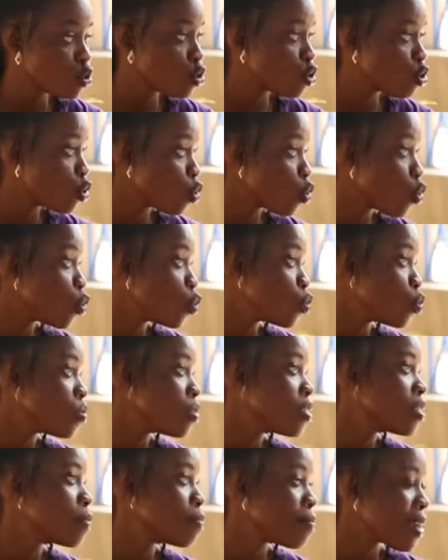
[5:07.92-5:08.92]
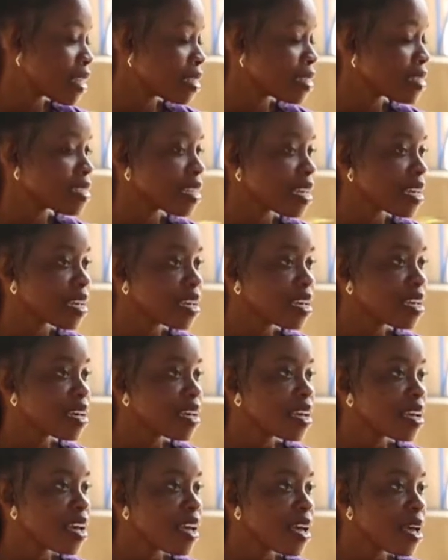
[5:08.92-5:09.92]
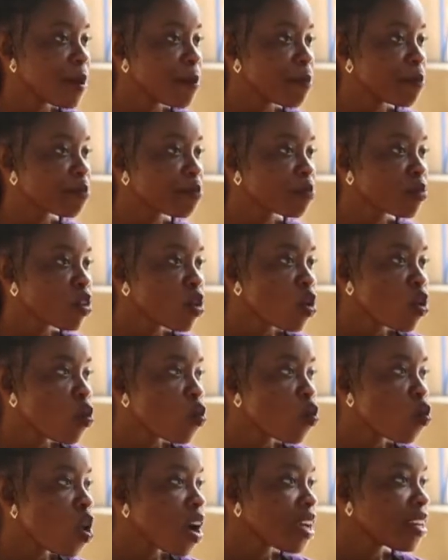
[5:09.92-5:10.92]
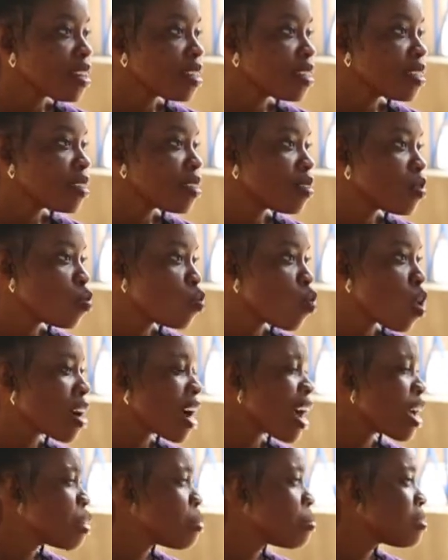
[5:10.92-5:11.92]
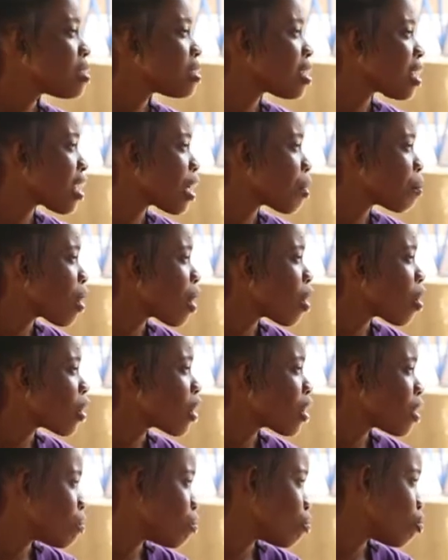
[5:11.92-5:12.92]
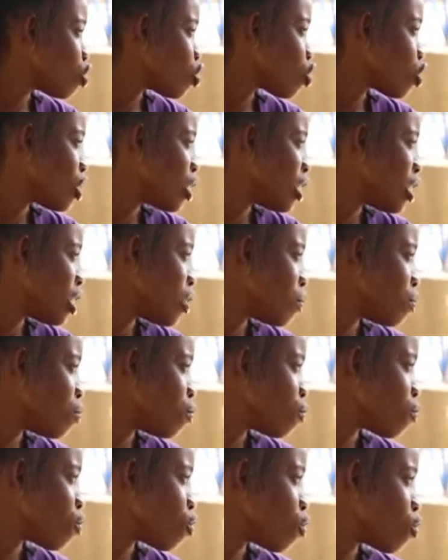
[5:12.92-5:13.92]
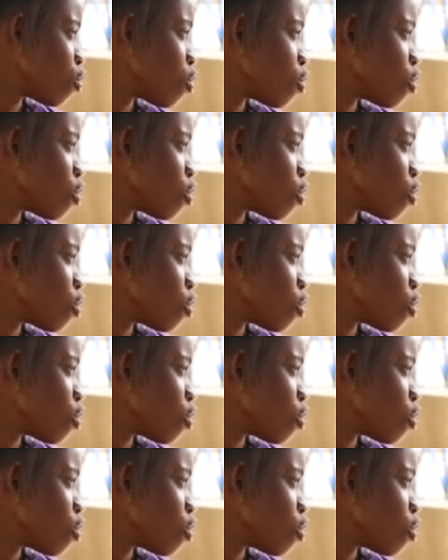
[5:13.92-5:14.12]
Jones Mensah. What can you say about him shortly before